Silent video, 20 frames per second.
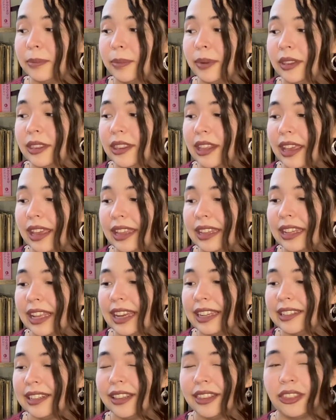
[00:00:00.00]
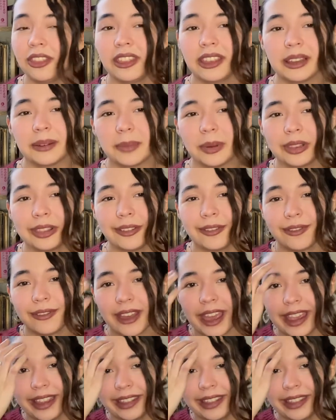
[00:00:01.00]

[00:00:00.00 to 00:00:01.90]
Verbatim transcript: but then I didn't think about the fact